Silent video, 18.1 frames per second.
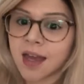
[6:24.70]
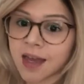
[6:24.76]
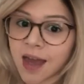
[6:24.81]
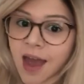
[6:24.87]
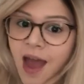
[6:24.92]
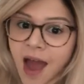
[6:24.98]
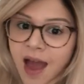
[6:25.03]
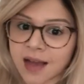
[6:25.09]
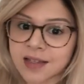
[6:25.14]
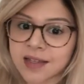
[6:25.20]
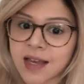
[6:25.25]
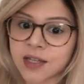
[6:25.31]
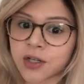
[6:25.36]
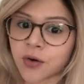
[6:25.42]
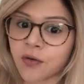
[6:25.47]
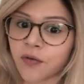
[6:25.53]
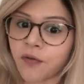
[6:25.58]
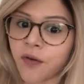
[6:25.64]

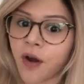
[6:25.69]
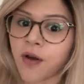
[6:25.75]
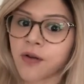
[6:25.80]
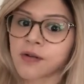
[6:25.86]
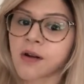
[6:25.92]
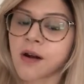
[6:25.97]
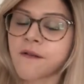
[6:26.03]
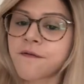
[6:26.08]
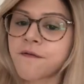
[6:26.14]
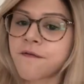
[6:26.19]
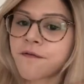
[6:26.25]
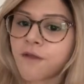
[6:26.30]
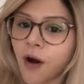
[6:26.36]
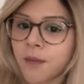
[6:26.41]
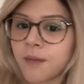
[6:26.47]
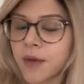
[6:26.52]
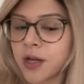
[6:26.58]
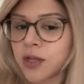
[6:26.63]
access your phone
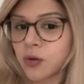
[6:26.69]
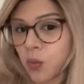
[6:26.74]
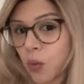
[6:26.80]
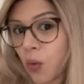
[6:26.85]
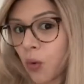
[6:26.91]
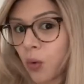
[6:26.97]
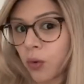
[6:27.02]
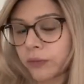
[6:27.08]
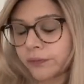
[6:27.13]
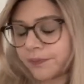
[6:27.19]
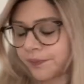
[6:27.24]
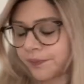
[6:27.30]
from the wall.